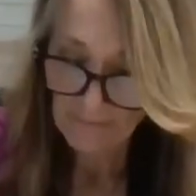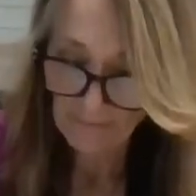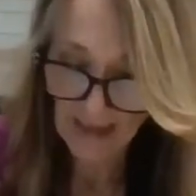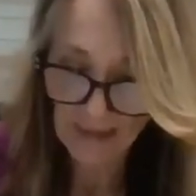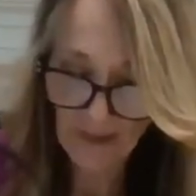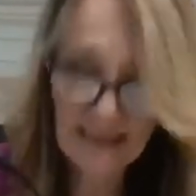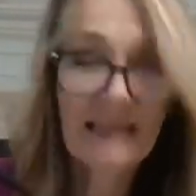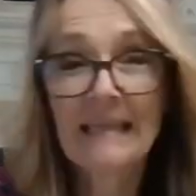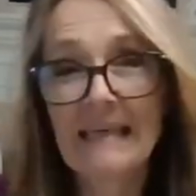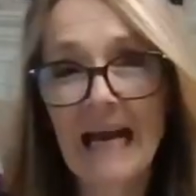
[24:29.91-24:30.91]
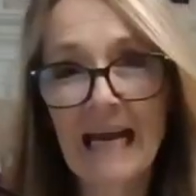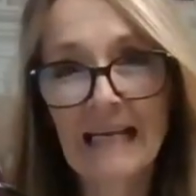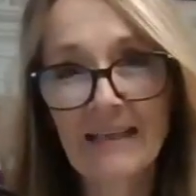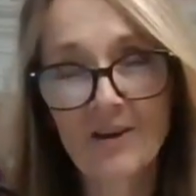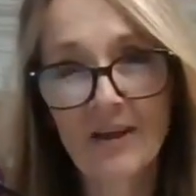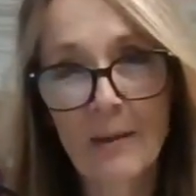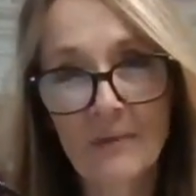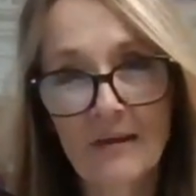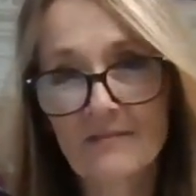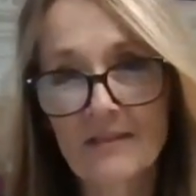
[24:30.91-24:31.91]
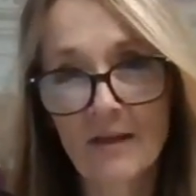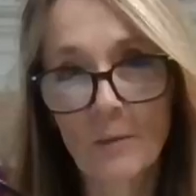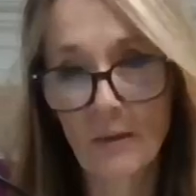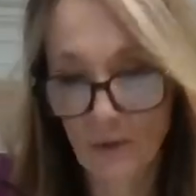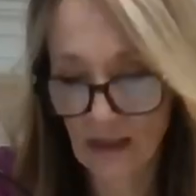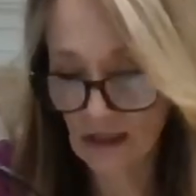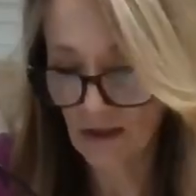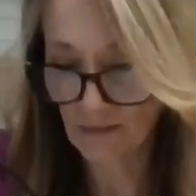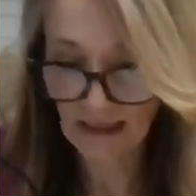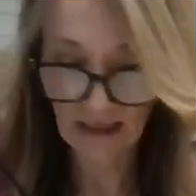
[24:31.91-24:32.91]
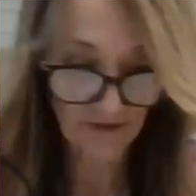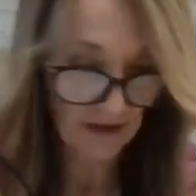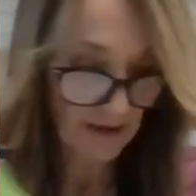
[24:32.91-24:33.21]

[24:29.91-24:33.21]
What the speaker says: But basically, I cleared it up enough so nobody would kill themselves.